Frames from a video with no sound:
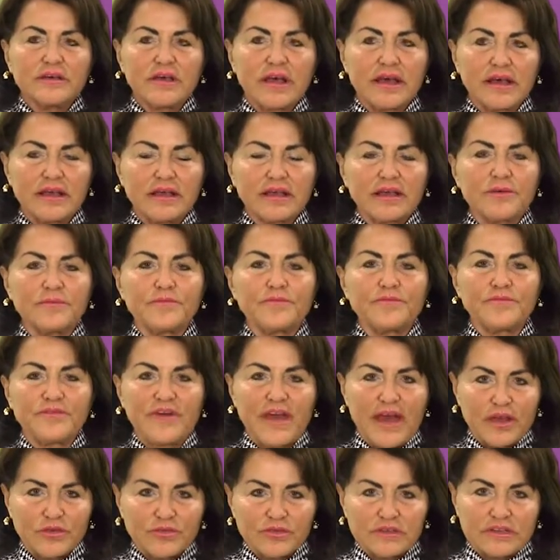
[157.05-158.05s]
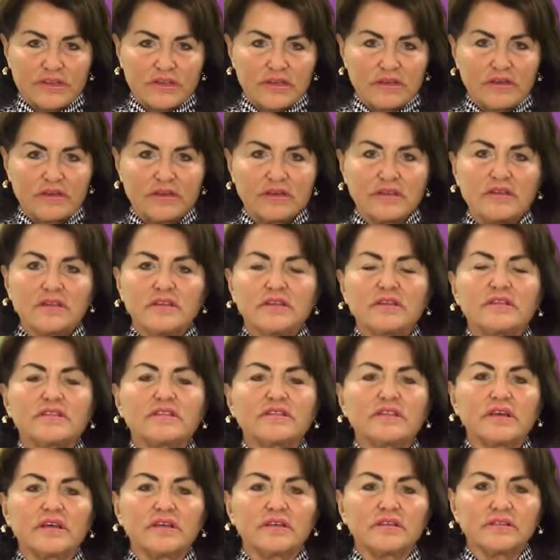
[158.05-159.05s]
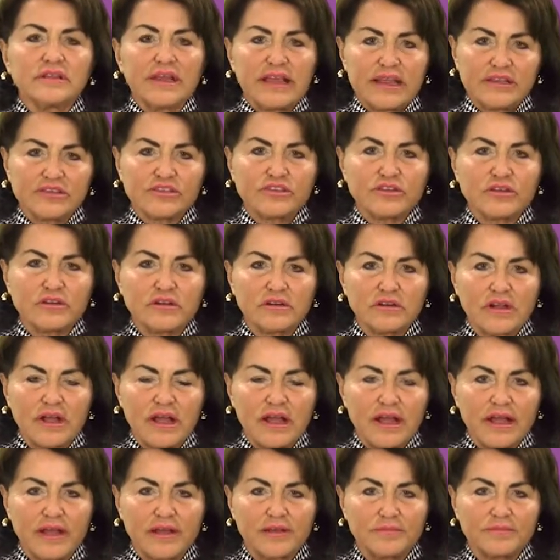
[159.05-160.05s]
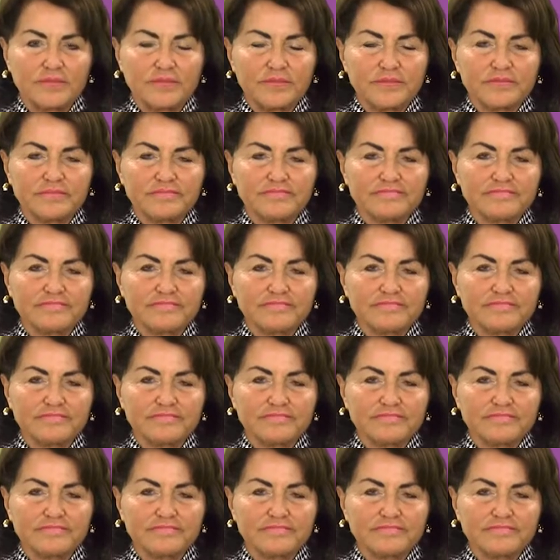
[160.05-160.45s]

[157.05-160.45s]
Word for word: uh, confounded the laser um,